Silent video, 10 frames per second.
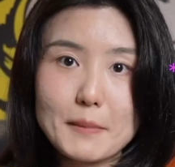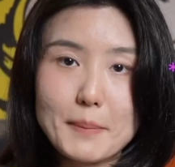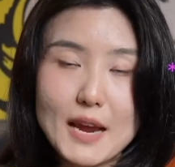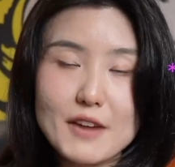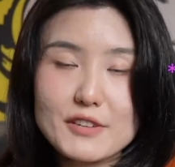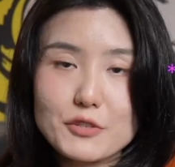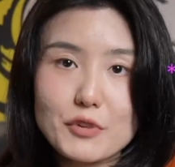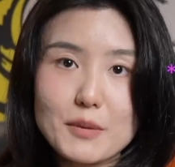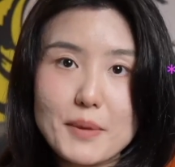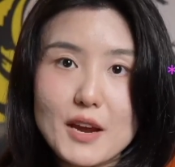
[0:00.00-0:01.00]
parents,
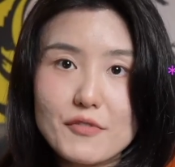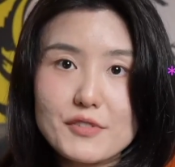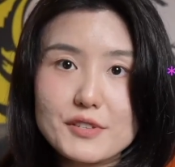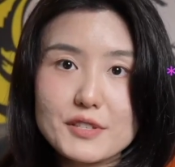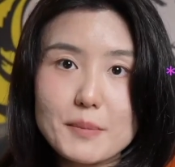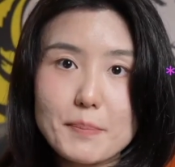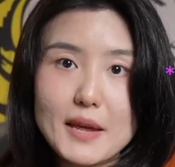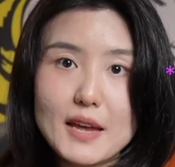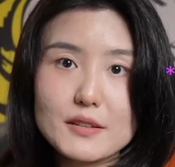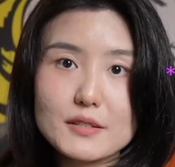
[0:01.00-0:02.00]
grandparents,
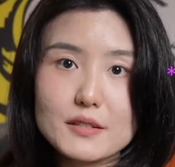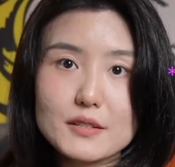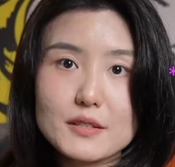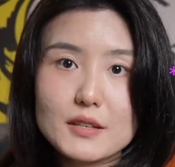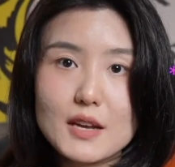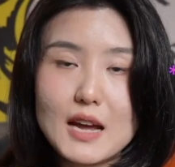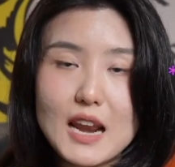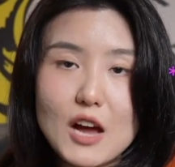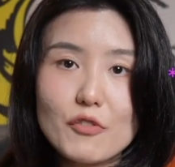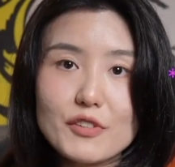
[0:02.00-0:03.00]
dependent
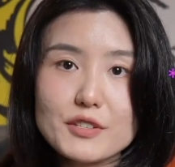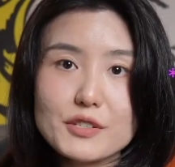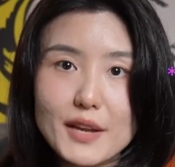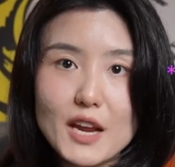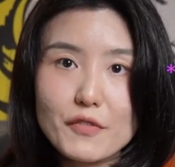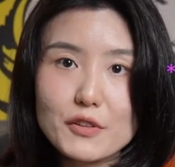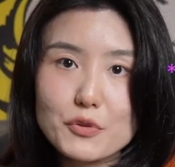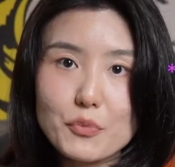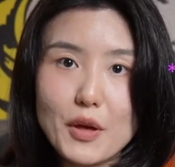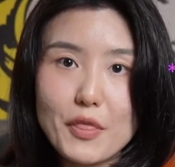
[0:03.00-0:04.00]
allowance. They have
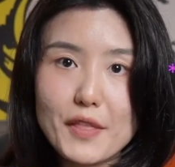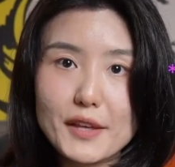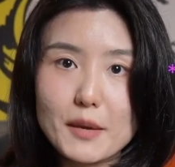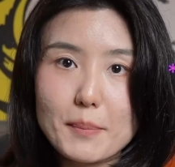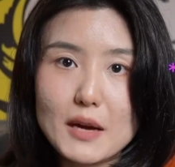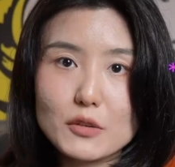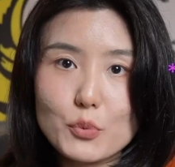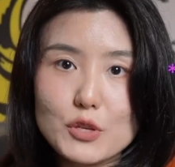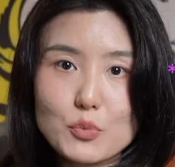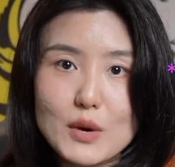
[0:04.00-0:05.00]
to well think about
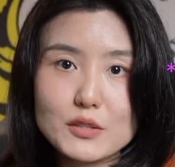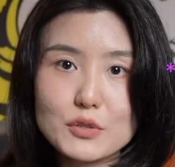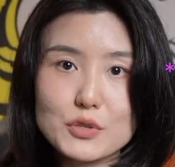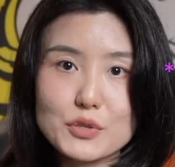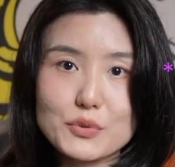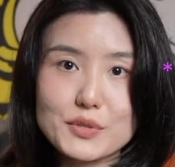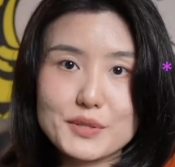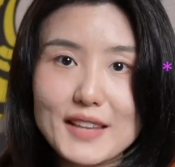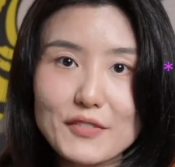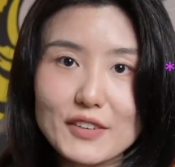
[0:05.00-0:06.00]
which one to choose.
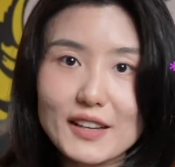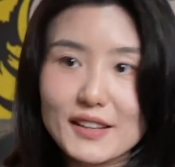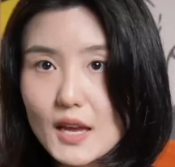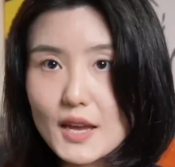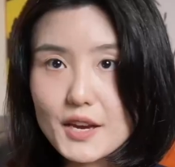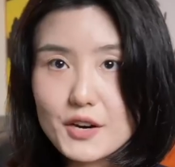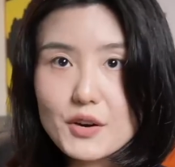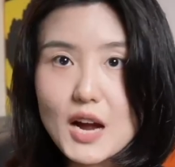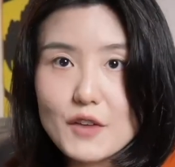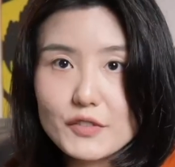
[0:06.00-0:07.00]
Definitely. Here,
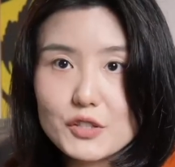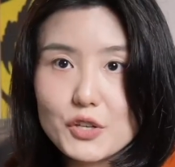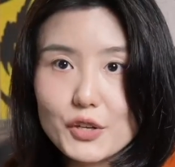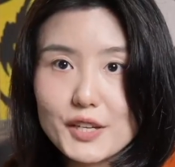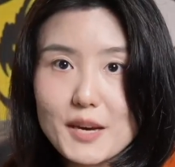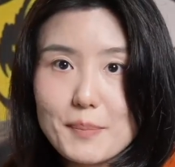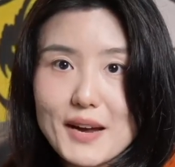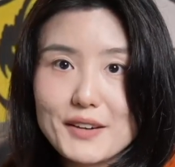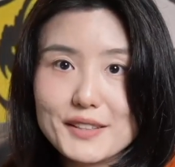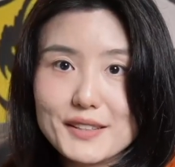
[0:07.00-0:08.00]
after talking
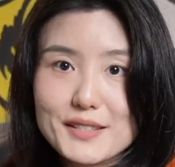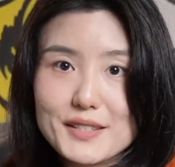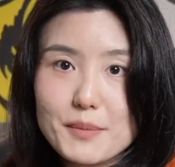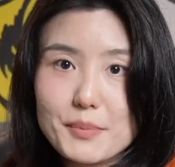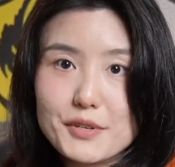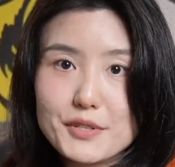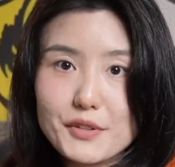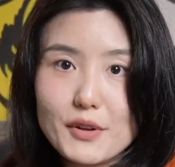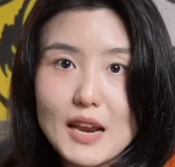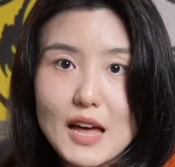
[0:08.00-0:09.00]
about is the
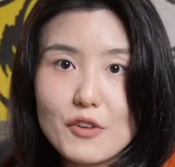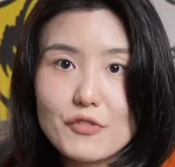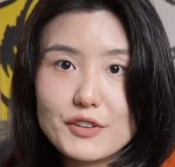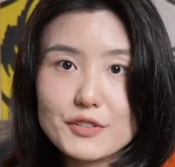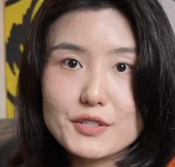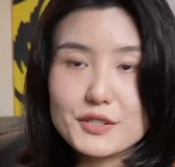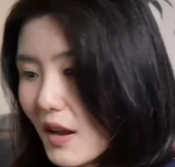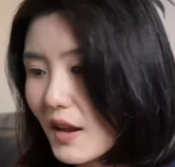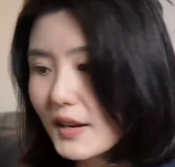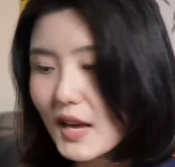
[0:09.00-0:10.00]
personal allowance,
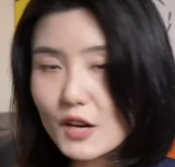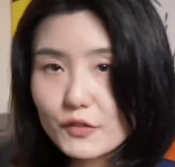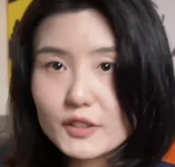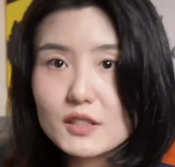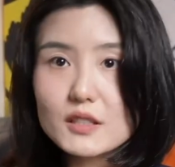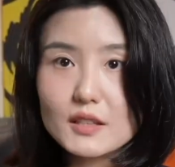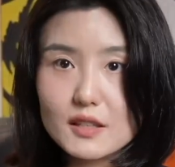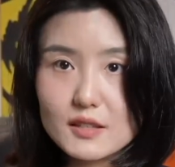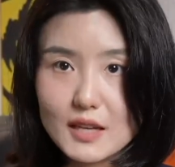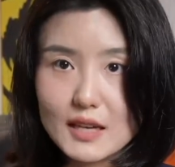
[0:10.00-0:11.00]
and after
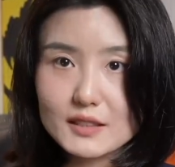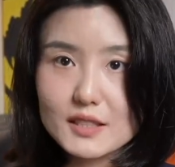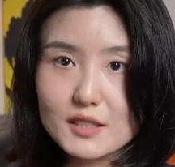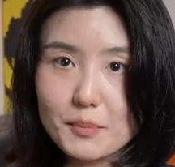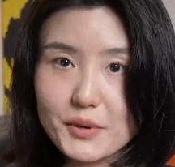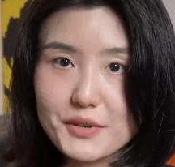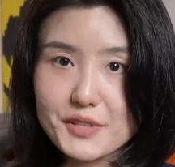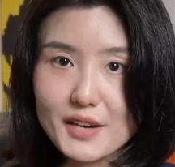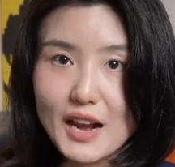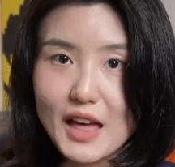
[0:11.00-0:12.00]
deducting the
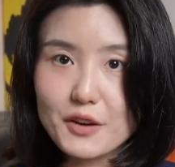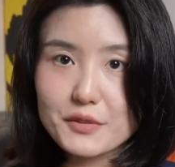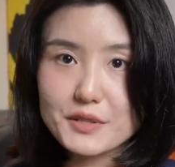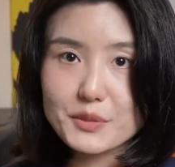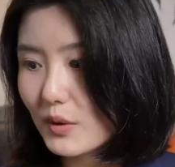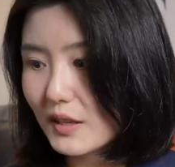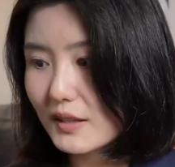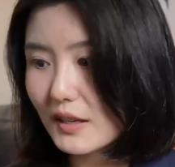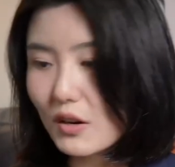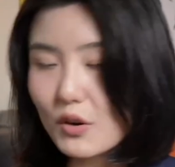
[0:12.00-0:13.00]
personal allowance, we can
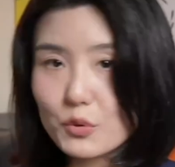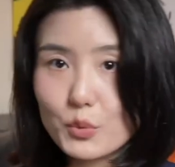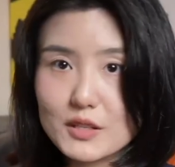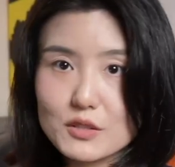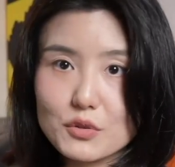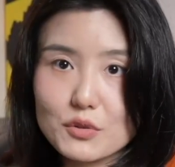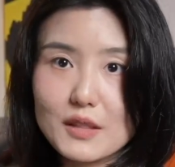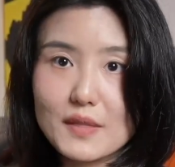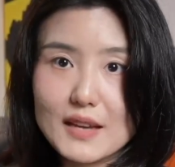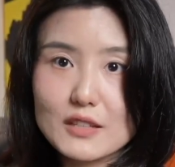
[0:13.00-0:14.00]
get all the way to the net